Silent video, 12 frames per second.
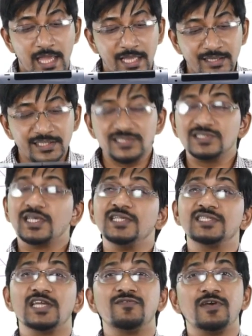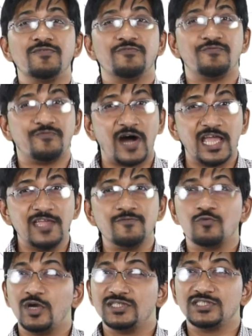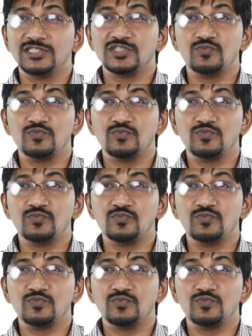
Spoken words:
in this case there were 5 questions